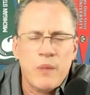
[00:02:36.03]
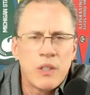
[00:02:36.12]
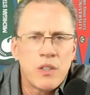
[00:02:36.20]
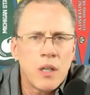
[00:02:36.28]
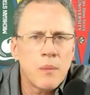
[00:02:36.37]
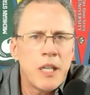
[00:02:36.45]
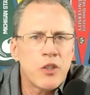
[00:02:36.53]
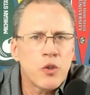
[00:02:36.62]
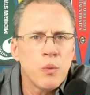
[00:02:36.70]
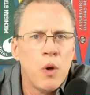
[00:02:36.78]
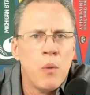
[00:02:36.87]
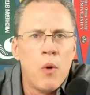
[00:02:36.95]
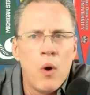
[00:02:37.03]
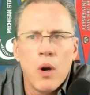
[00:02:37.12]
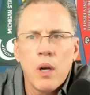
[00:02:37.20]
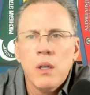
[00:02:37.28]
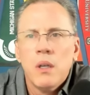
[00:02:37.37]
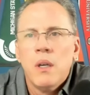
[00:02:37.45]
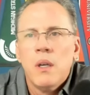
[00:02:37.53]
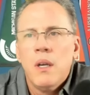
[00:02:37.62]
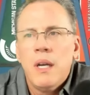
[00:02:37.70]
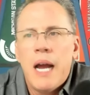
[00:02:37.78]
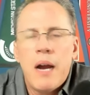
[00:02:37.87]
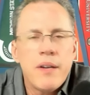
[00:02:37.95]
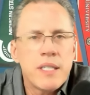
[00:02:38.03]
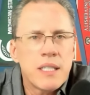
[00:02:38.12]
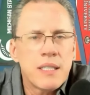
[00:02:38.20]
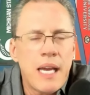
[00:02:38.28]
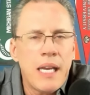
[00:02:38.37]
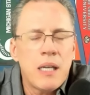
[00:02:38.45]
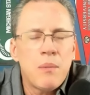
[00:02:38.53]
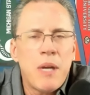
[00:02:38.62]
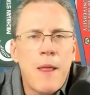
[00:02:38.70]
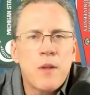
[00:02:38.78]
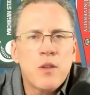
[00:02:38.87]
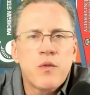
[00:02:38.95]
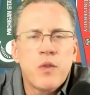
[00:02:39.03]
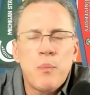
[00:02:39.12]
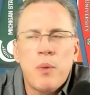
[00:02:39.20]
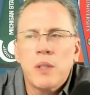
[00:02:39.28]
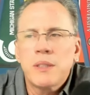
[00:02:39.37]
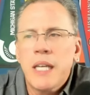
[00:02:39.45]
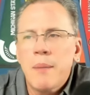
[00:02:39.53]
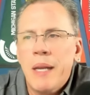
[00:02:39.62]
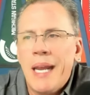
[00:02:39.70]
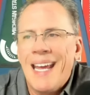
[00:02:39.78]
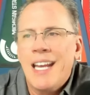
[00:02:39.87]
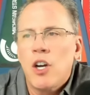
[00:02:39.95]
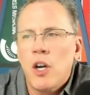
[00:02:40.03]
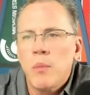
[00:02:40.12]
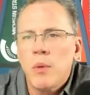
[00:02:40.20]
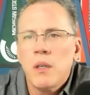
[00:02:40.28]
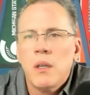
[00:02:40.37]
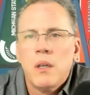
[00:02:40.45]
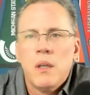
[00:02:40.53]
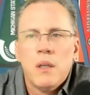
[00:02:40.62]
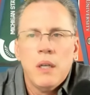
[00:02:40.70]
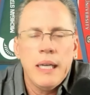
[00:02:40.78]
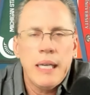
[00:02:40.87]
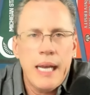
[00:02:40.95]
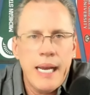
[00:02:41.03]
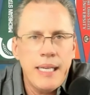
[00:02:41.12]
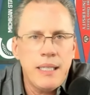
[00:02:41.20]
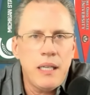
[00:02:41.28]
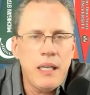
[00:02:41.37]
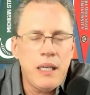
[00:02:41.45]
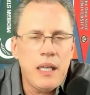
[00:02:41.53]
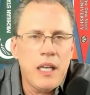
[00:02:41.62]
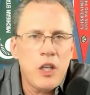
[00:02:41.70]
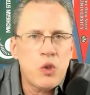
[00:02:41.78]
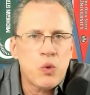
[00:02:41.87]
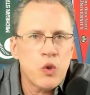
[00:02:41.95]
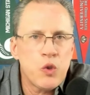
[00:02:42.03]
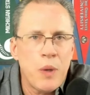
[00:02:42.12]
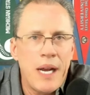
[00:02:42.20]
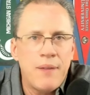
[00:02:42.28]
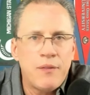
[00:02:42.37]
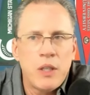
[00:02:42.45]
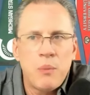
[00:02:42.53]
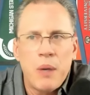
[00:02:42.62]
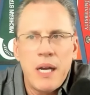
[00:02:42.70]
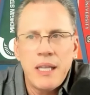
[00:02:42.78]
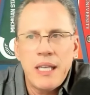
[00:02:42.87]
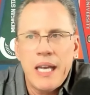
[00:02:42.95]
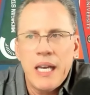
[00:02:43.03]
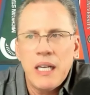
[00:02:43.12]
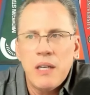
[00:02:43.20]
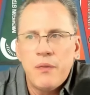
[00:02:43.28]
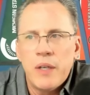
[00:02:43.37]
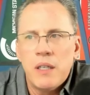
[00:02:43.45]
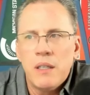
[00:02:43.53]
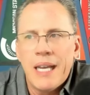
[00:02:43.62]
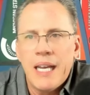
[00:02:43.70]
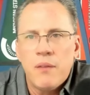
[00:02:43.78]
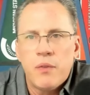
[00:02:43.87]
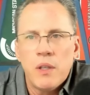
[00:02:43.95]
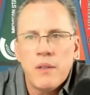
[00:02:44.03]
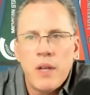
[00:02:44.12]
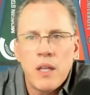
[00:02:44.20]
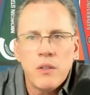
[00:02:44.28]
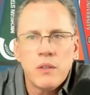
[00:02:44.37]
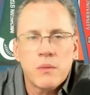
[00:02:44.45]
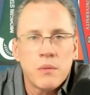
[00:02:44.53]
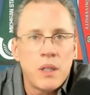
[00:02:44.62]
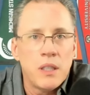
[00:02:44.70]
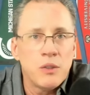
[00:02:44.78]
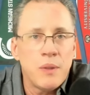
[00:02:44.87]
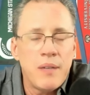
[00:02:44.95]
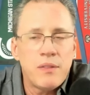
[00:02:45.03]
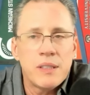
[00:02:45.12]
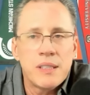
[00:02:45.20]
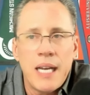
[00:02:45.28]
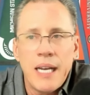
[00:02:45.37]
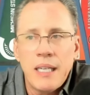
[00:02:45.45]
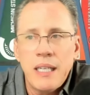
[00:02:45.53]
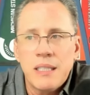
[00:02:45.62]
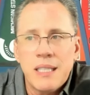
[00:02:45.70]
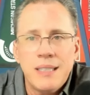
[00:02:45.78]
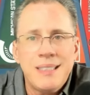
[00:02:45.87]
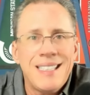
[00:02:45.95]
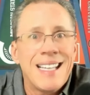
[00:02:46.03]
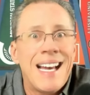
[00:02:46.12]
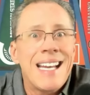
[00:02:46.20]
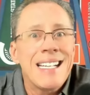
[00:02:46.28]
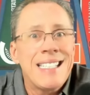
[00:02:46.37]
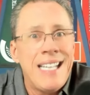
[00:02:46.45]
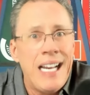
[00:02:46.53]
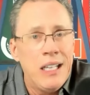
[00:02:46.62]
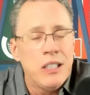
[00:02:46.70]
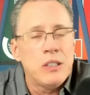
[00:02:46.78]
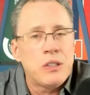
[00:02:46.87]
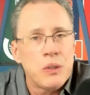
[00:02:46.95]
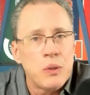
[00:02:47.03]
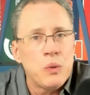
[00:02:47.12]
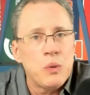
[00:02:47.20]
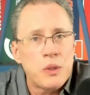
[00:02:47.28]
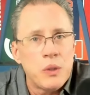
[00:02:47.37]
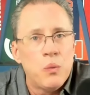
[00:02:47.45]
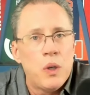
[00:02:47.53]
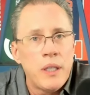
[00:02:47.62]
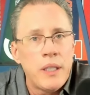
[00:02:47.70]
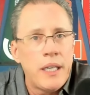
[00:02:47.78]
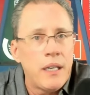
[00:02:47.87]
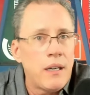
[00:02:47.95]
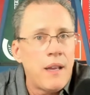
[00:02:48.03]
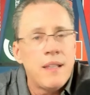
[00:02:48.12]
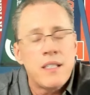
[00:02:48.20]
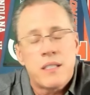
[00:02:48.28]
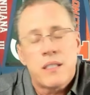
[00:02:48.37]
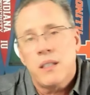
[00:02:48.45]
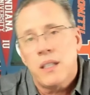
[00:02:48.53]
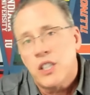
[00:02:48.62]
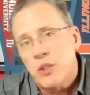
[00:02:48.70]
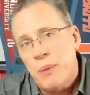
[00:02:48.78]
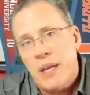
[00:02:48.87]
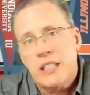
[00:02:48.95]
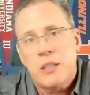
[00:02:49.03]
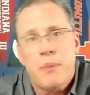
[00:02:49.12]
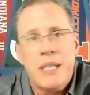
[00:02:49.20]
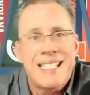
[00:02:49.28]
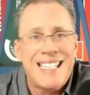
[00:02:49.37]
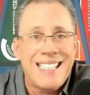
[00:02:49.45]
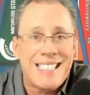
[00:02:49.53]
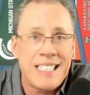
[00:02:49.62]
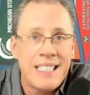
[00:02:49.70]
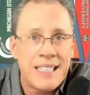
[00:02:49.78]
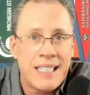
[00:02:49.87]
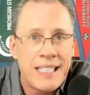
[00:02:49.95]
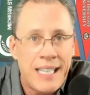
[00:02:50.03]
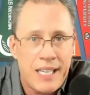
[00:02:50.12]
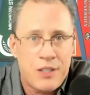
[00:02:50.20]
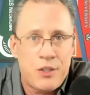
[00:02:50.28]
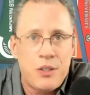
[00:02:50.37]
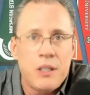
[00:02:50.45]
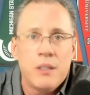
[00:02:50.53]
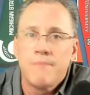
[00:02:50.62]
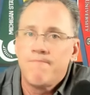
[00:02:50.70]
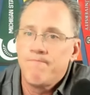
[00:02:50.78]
Talking about Sharon Moore, how he's excited about this football team in Ann Arbor. 18 kids were drafted by the NFL, and a handful of others were undrafted signees. That's a lot of talent to lose in 1 year and then still expect to be decent the next year.